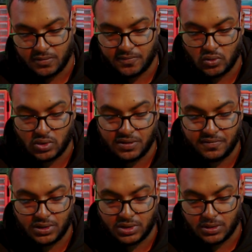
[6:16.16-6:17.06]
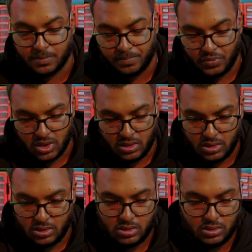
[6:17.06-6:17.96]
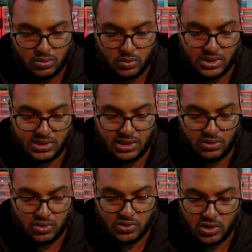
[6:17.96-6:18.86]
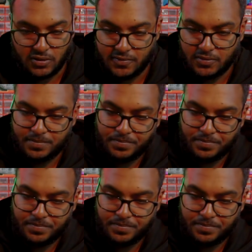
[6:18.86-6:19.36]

for configuring. We can take those off.